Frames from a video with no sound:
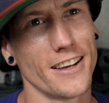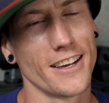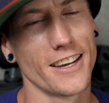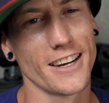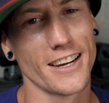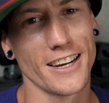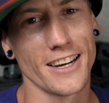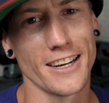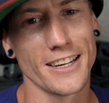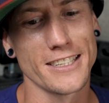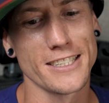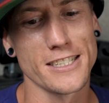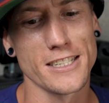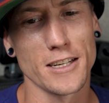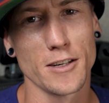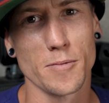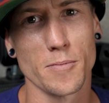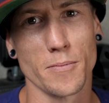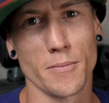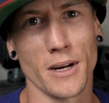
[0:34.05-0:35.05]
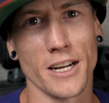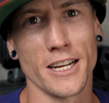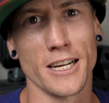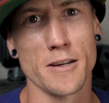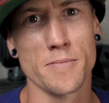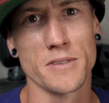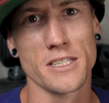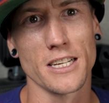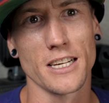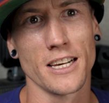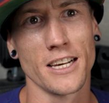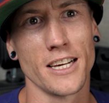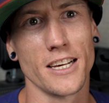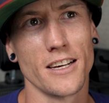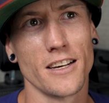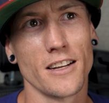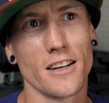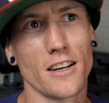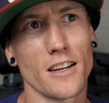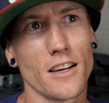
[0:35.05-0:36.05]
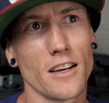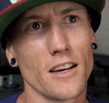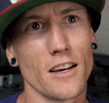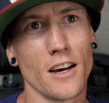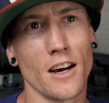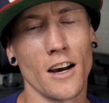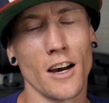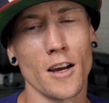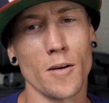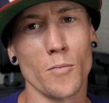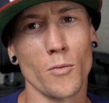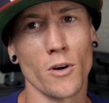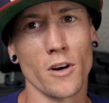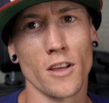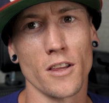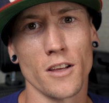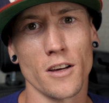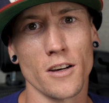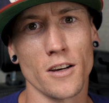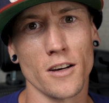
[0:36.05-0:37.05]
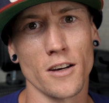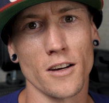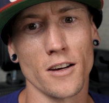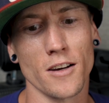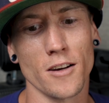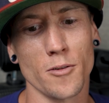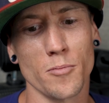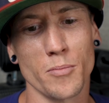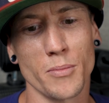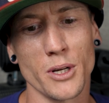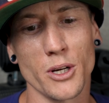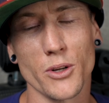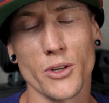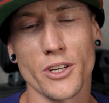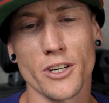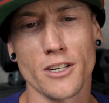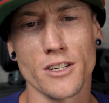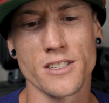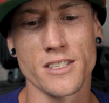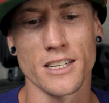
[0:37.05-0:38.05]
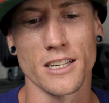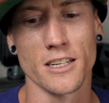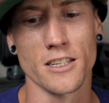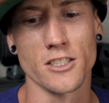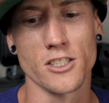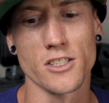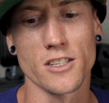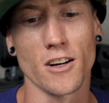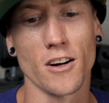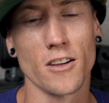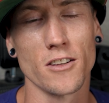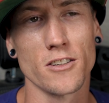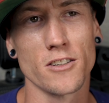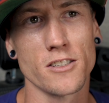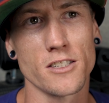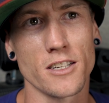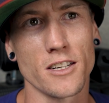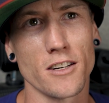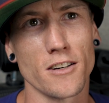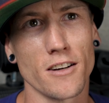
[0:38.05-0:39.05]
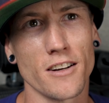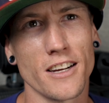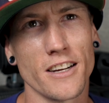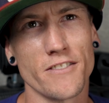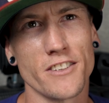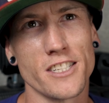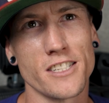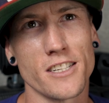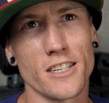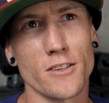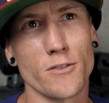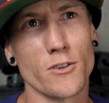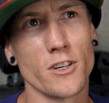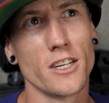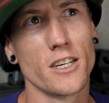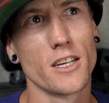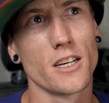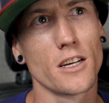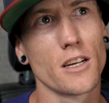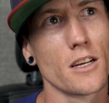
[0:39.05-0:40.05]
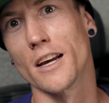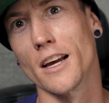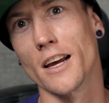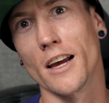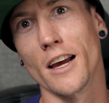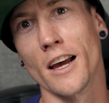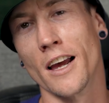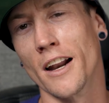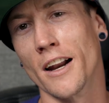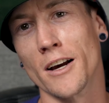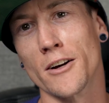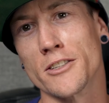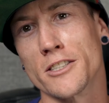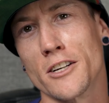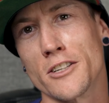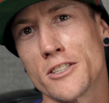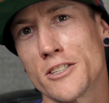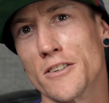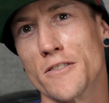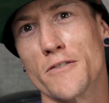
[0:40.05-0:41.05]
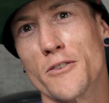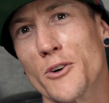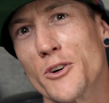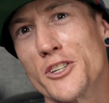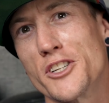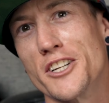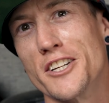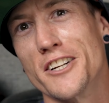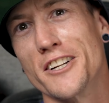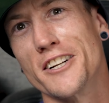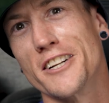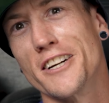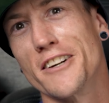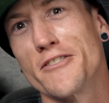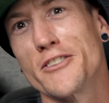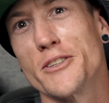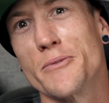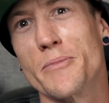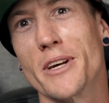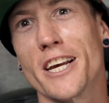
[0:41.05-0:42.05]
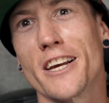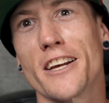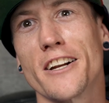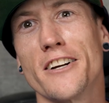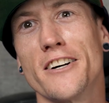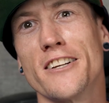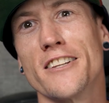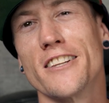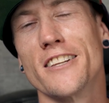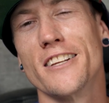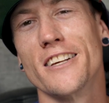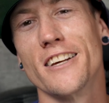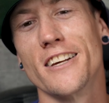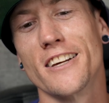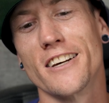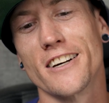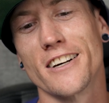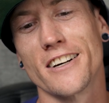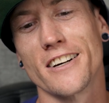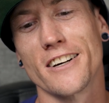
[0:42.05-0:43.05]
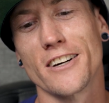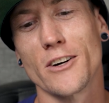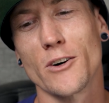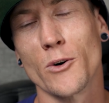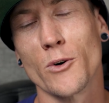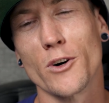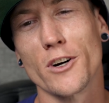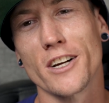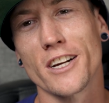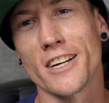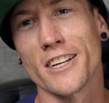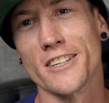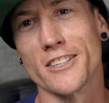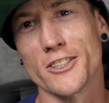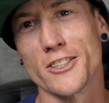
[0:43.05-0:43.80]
Hey guys, my name's Ian. I'm one of the builders and installers here at AVC Rig, and I was also fortunate enough to make it on the Oregon